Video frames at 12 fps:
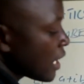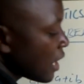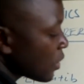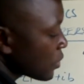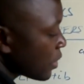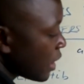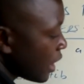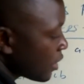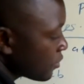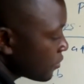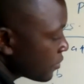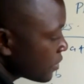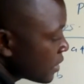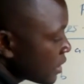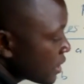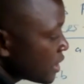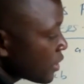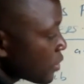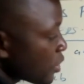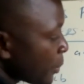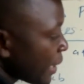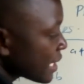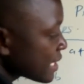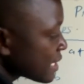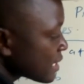I will have the real part